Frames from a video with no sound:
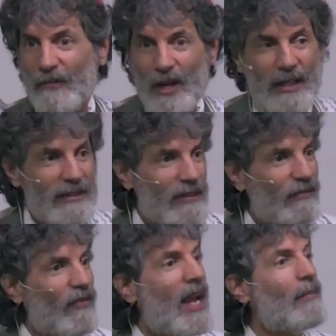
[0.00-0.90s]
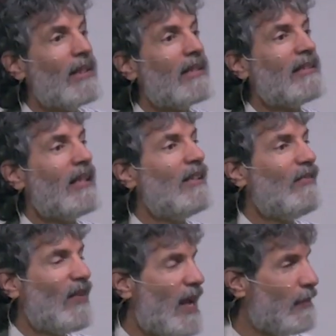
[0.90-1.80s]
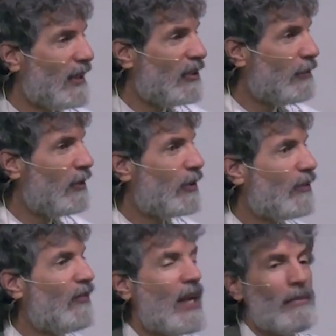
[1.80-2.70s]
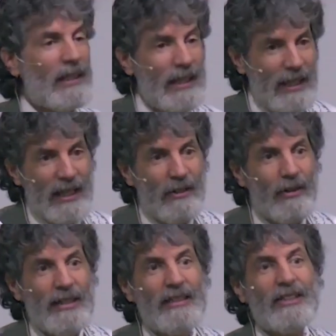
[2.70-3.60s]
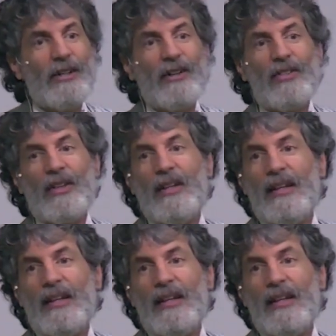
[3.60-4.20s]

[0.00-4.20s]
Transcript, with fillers: Friends and family, extended family, spiritual family here on this earth